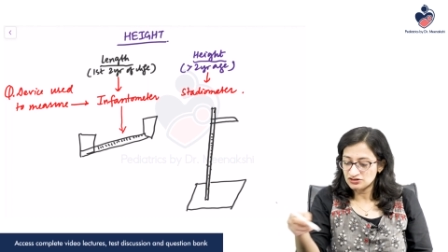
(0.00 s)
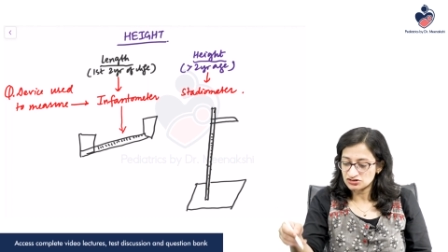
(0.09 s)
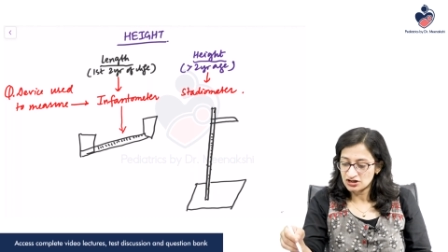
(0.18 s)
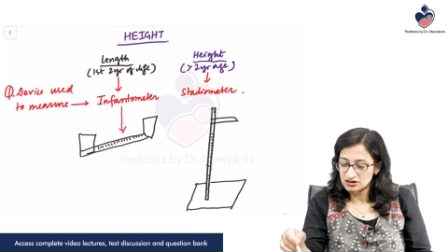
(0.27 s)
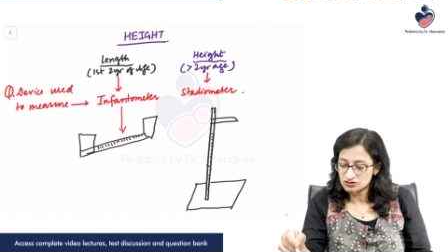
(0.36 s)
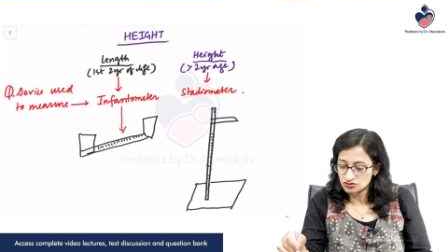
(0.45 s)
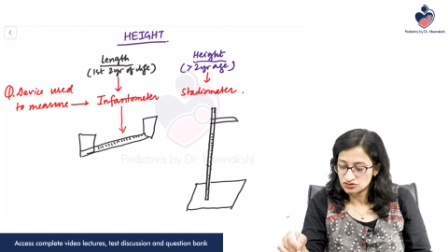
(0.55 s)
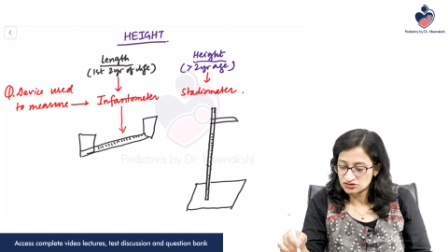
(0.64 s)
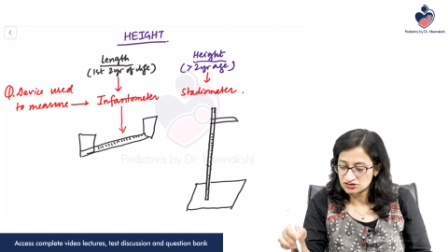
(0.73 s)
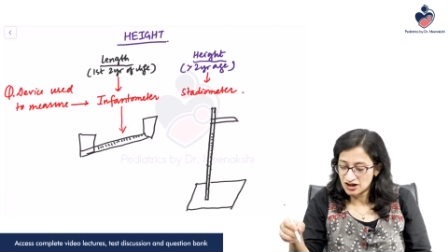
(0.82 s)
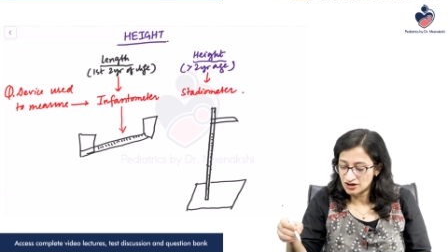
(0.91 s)
The child should
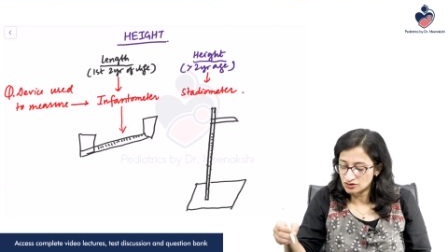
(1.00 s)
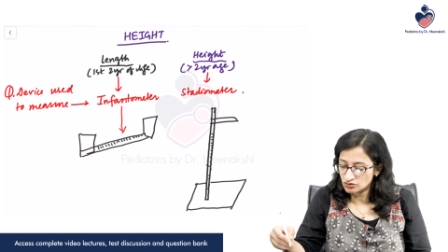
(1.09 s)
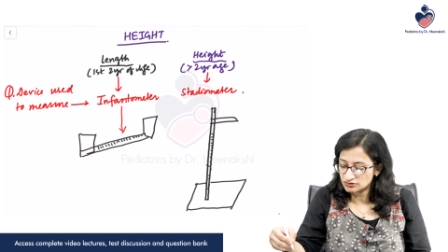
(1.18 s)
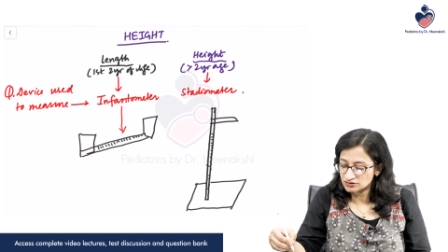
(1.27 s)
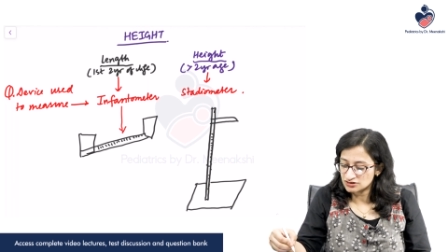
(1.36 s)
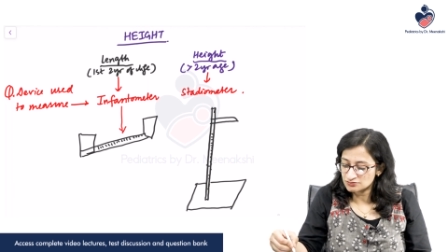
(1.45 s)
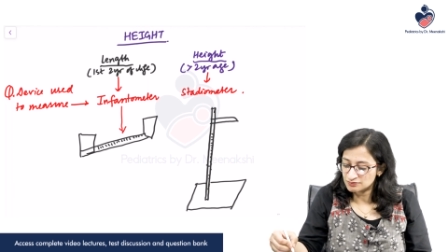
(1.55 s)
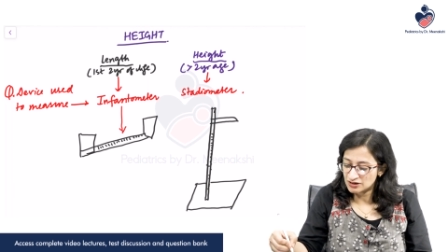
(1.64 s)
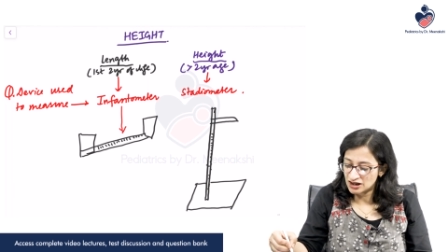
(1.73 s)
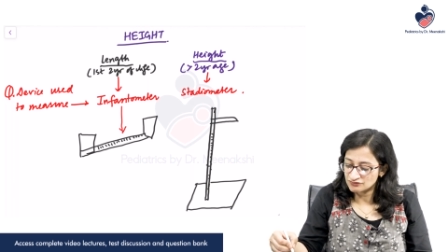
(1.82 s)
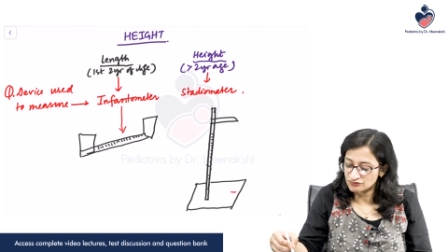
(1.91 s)
stand on this
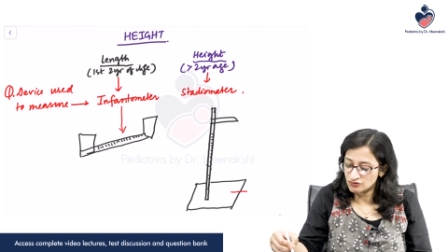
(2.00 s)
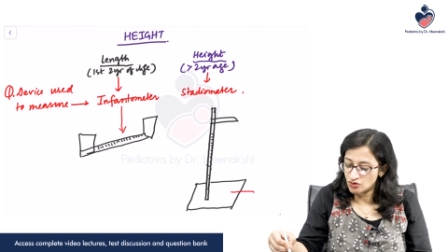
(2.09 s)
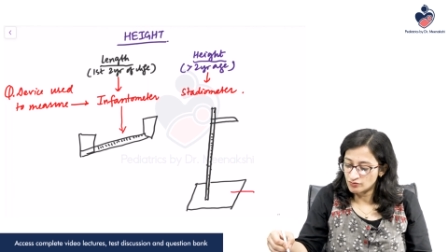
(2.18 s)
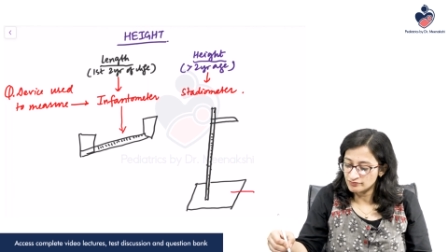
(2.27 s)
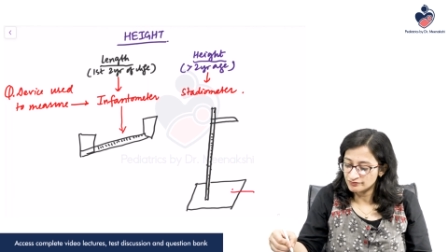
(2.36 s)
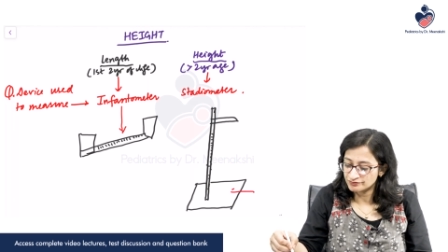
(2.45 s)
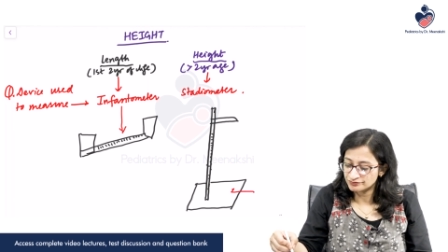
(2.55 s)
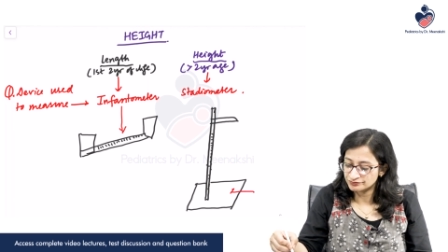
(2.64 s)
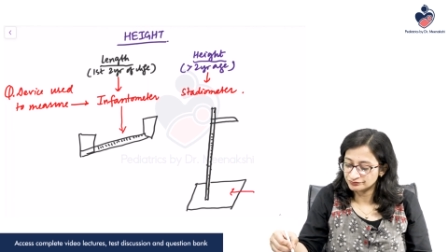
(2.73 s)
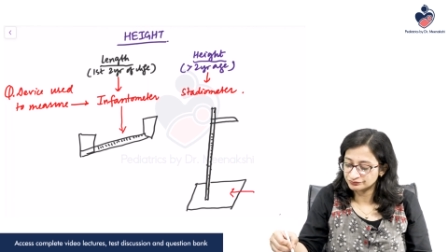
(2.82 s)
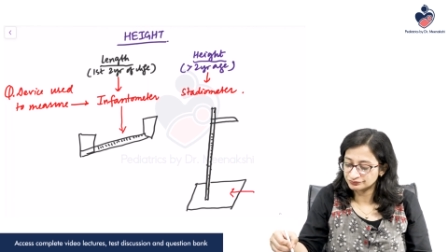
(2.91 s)
platform
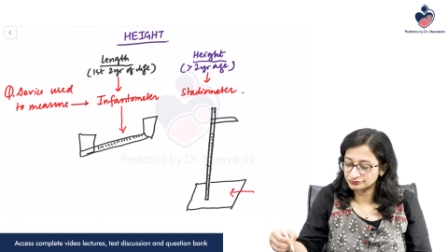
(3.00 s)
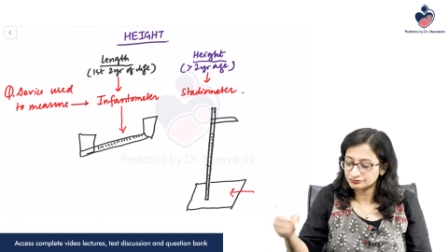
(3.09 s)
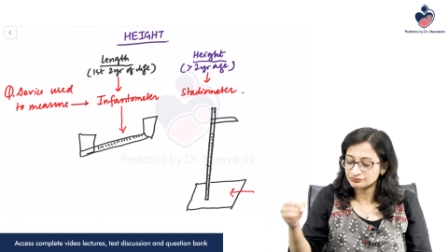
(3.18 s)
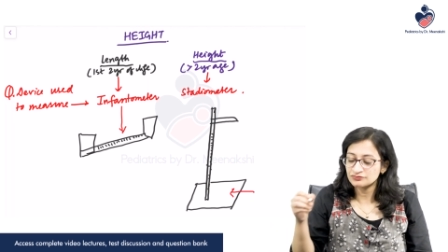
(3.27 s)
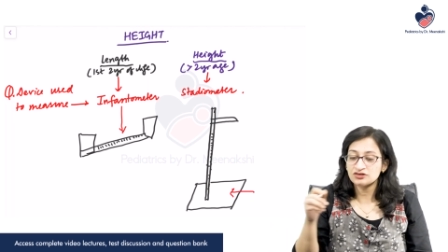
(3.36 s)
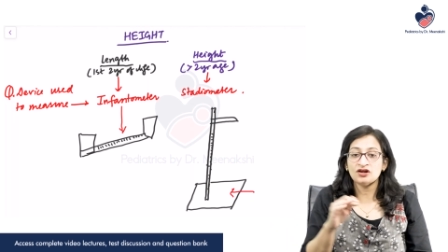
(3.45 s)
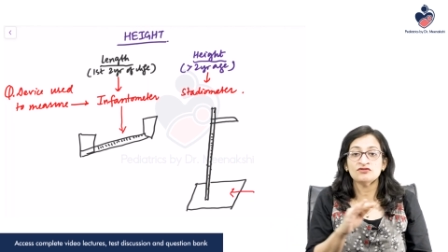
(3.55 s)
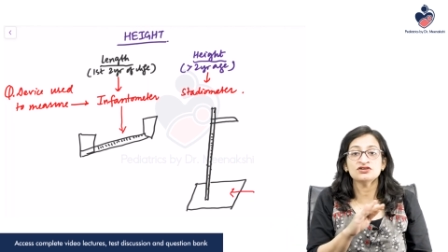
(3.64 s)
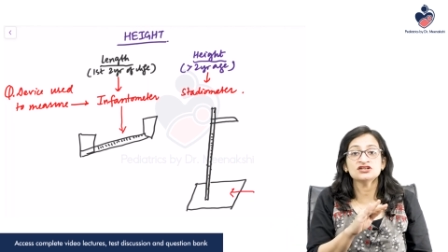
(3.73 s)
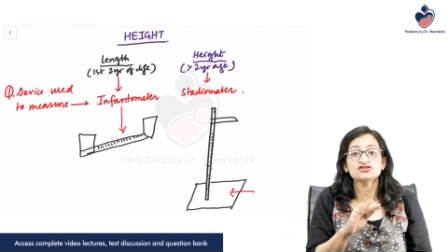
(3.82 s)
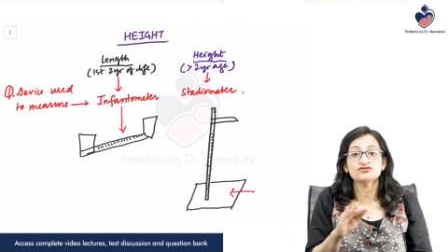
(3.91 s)

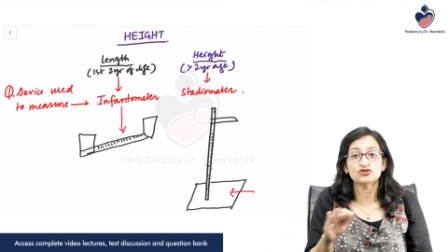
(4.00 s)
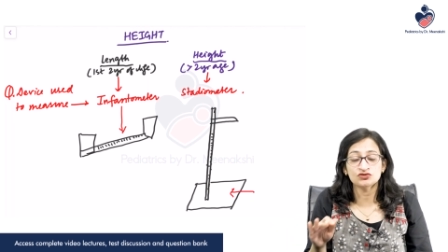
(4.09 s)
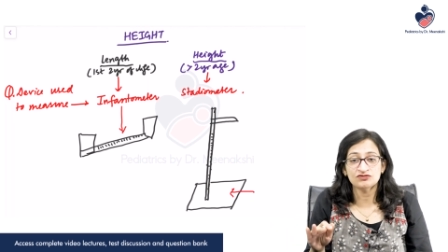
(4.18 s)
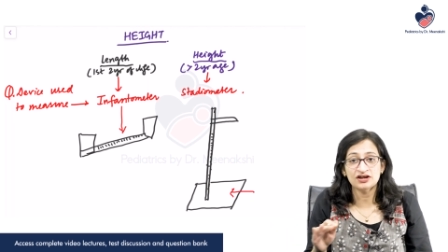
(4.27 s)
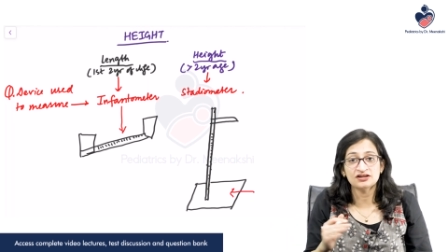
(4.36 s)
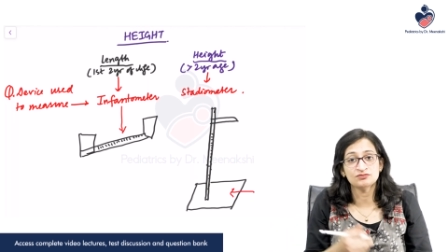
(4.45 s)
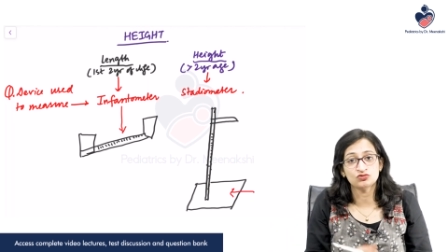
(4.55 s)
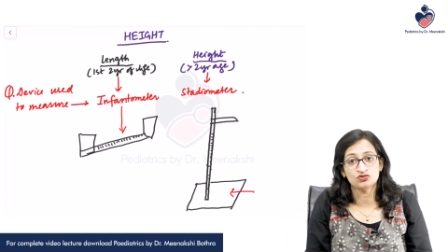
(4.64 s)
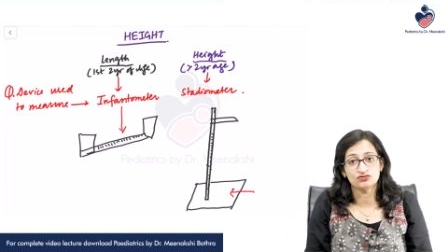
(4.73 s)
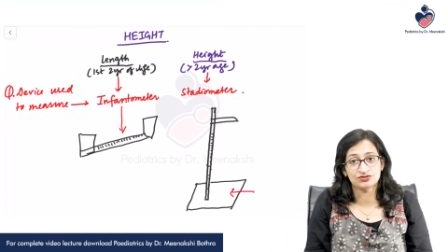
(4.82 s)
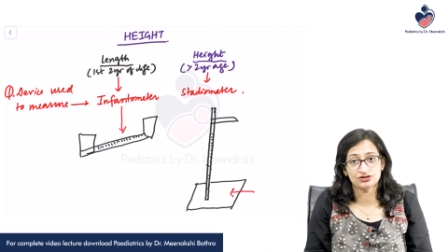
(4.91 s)
with his footwear
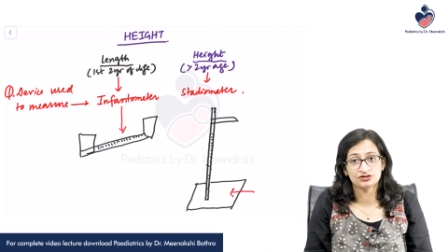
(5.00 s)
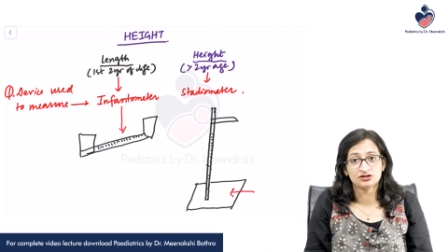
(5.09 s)
removed.